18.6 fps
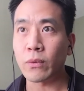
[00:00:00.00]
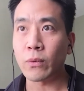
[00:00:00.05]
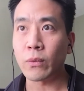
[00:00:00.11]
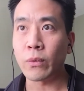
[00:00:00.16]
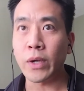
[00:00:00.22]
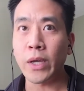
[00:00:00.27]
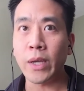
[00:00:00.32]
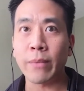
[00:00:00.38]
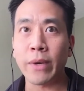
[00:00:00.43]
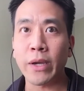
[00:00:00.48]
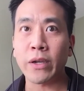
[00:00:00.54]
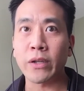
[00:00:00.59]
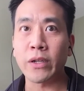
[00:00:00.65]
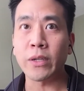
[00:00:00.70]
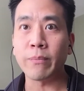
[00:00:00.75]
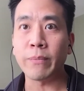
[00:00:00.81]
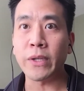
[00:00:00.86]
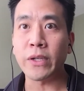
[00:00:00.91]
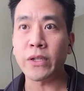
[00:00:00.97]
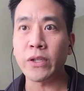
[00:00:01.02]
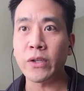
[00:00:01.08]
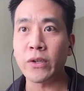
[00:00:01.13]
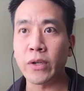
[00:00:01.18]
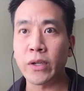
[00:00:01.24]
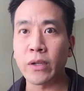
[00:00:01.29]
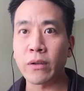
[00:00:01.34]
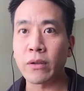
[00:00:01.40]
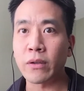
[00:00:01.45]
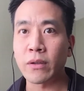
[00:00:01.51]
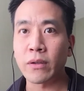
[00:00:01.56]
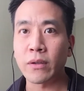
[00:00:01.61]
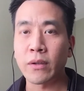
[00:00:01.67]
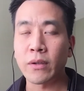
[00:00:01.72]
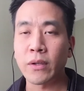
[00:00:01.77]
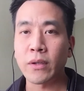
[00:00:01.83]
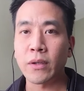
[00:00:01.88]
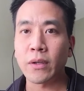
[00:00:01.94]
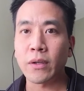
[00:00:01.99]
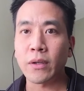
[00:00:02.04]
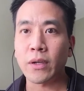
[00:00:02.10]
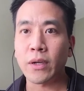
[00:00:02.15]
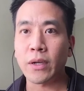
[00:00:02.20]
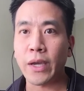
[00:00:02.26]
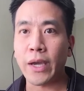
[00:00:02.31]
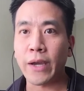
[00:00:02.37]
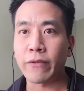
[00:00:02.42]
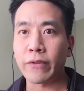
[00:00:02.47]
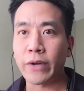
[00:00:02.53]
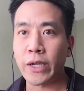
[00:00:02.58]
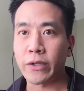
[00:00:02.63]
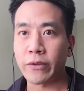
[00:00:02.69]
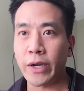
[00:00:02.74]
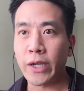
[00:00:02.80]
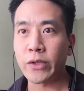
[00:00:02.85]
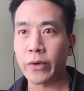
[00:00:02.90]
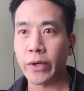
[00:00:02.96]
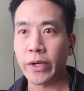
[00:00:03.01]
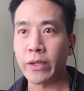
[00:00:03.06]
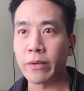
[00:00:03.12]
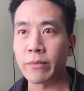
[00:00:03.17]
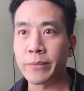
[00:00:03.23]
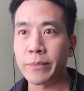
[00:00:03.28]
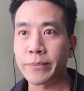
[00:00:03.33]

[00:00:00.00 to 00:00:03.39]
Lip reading: what am I going to be doing after I graduated?